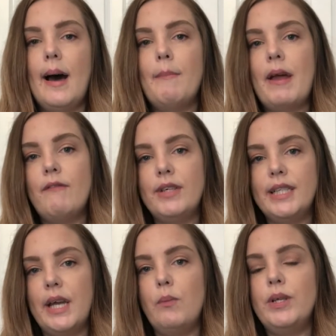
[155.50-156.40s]
every
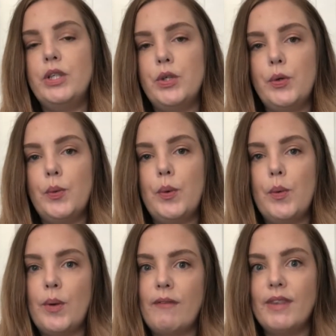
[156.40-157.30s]
day we do
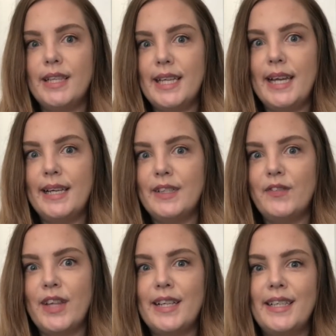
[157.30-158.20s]
whatever the date is
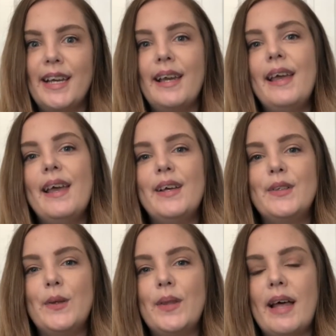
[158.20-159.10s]
for that day,
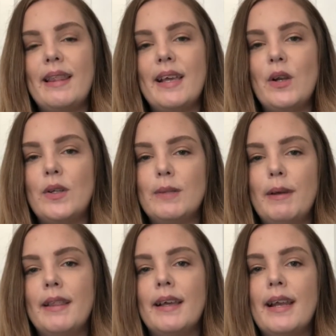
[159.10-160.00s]
so that they can also
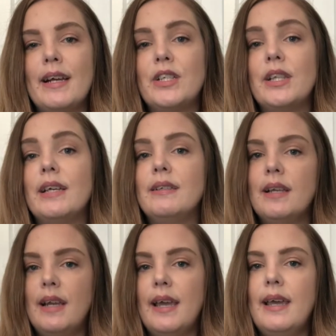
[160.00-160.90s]
make the connection, like
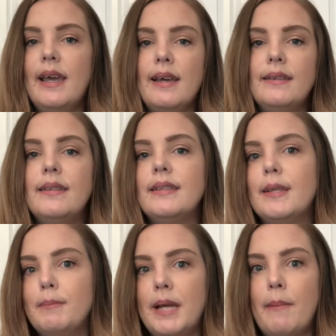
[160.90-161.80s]
today is
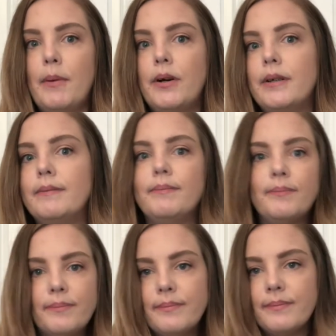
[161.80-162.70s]
September,
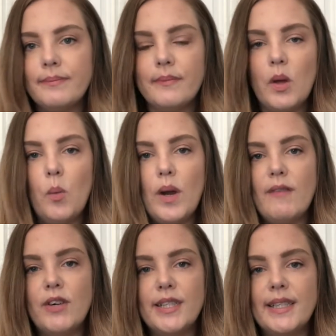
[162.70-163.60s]

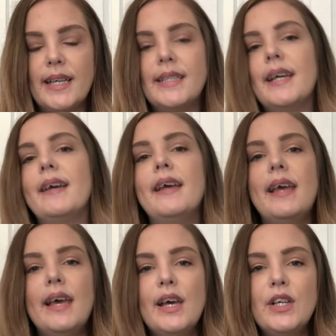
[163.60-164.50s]
whatever it is that day.
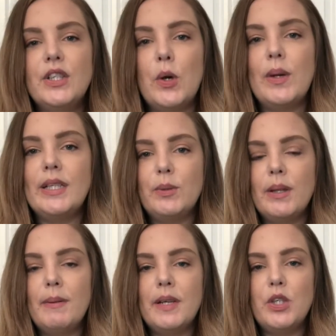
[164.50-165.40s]
So he's
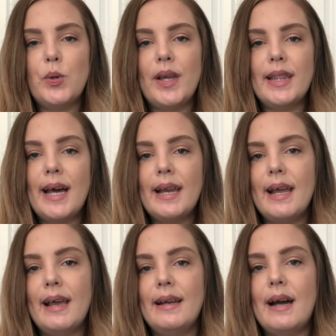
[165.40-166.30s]
really been enjoying that,
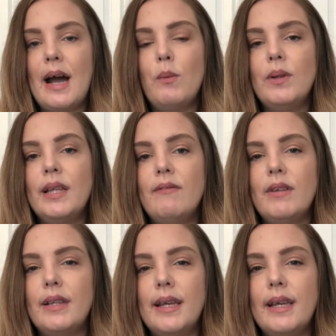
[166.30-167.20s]
and I will leave a
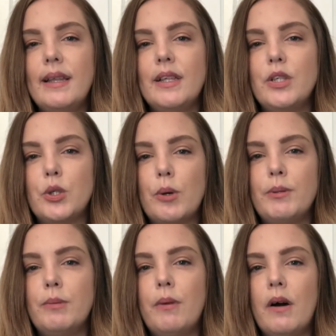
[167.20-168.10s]
link in the
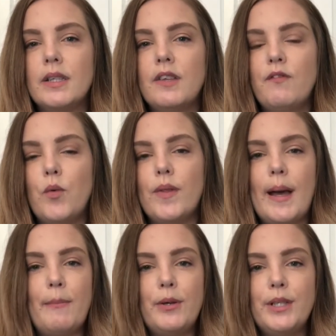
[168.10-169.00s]
description box for
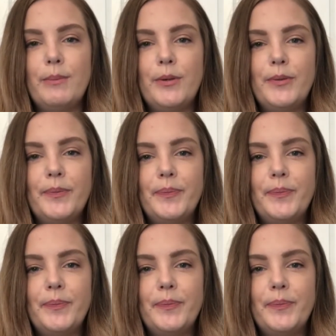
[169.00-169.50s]
that printable.